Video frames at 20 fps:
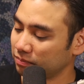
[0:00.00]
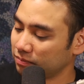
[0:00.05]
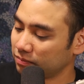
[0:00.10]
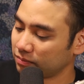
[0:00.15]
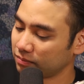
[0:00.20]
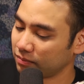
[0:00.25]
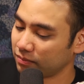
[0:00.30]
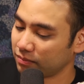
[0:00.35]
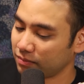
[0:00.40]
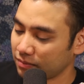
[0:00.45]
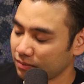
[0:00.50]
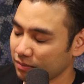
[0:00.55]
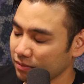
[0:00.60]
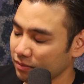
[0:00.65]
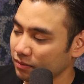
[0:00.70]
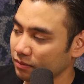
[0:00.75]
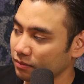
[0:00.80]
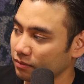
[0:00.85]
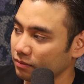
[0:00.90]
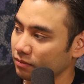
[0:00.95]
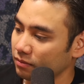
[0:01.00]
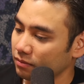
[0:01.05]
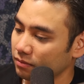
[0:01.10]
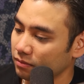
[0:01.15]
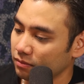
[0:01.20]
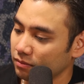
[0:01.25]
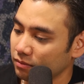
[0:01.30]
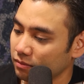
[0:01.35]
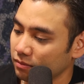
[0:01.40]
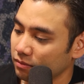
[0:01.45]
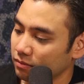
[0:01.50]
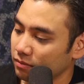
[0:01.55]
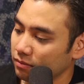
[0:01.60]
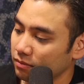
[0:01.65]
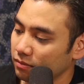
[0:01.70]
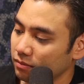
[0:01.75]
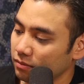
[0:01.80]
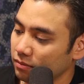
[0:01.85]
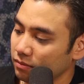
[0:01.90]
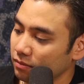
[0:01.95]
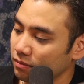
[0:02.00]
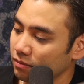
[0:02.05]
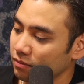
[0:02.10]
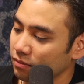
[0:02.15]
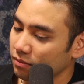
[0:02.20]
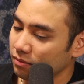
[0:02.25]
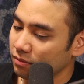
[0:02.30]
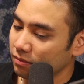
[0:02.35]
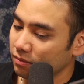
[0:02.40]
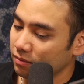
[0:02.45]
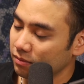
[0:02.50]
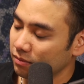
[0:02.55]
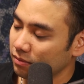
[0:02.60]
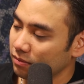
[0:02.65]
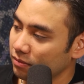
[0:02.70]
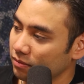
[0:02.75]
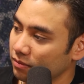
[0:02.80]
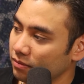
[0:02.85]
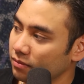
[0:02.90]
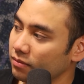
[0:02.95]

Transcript: [no speech]